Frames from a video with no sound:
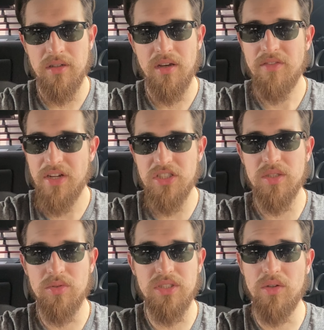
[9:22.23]

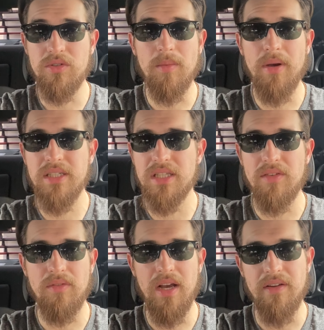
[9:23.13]
Eventually, we'll see who's the best out
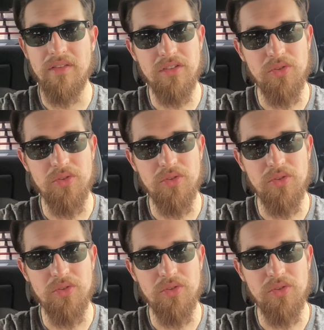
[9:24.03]
of these